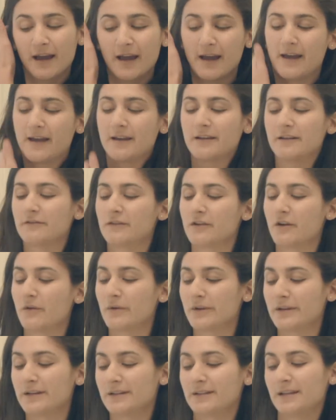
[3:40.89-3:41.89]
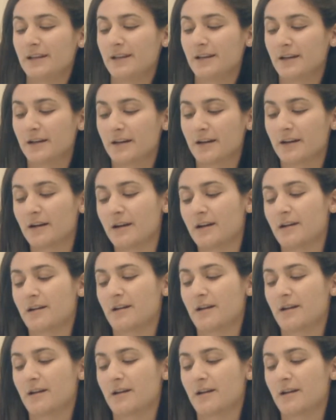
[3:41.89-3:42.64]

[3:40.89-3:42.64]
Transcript: And if no one is here,